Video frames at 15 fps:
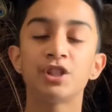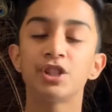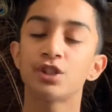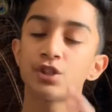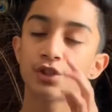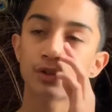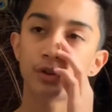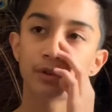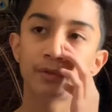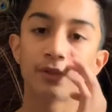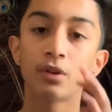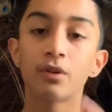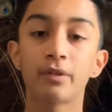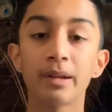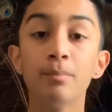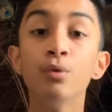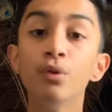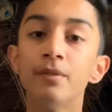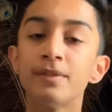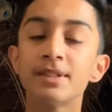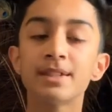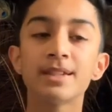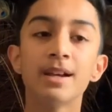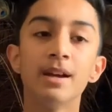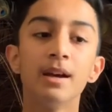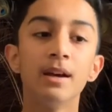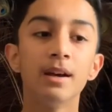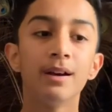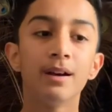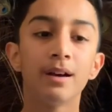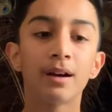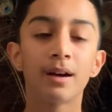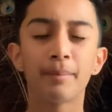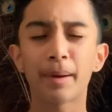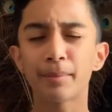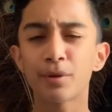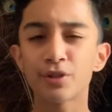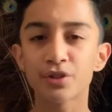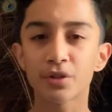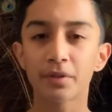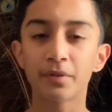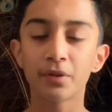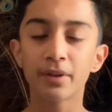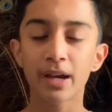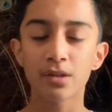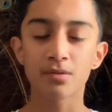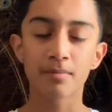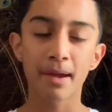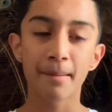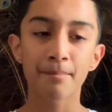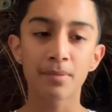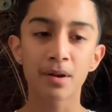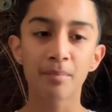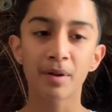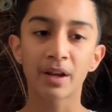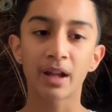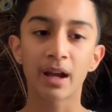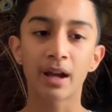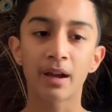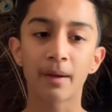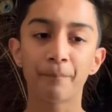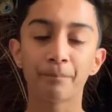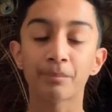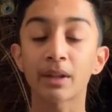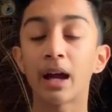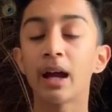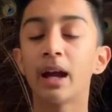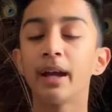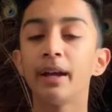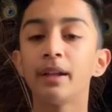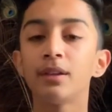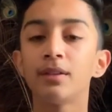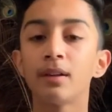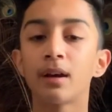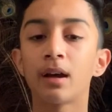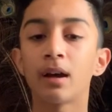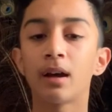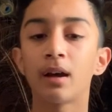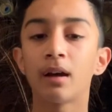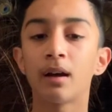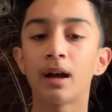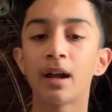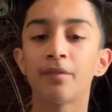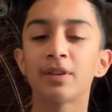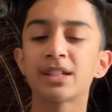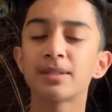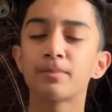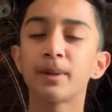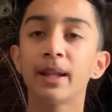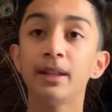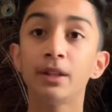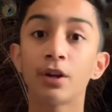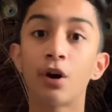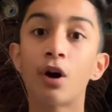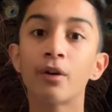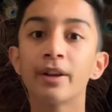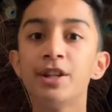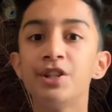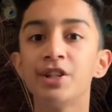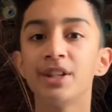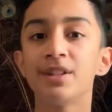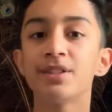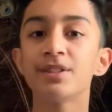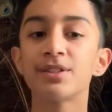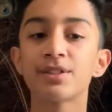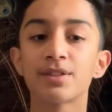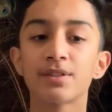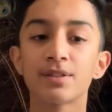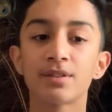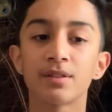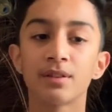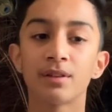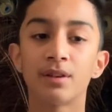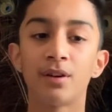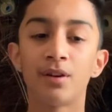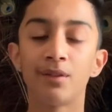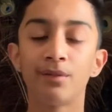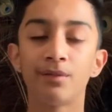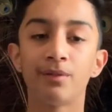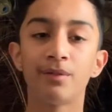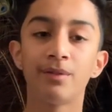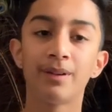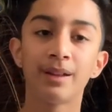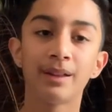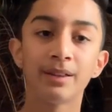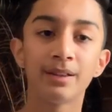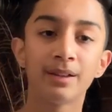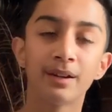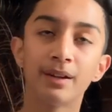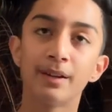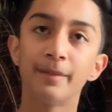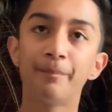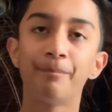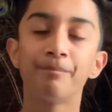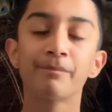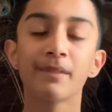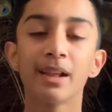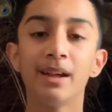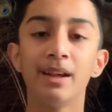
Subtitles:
which is short for removes. I'm not sure if you guys remember, but I've explained the origins of the